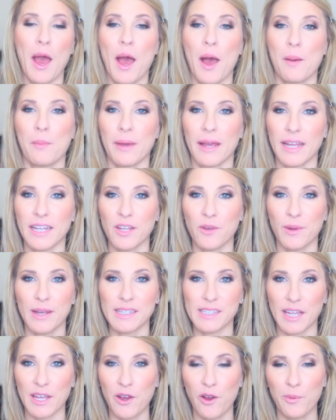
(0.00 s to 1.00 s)
But
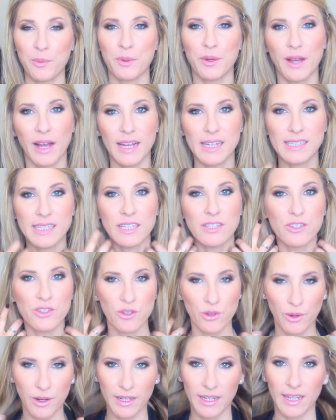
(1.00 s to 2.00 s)
anyways, I hope you guys
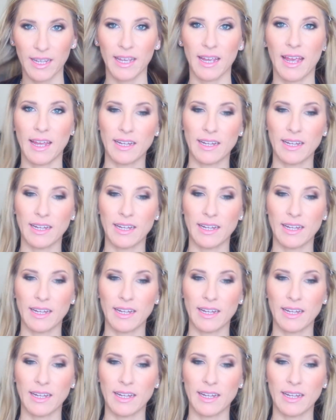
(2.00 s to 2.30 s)
enjoyed it,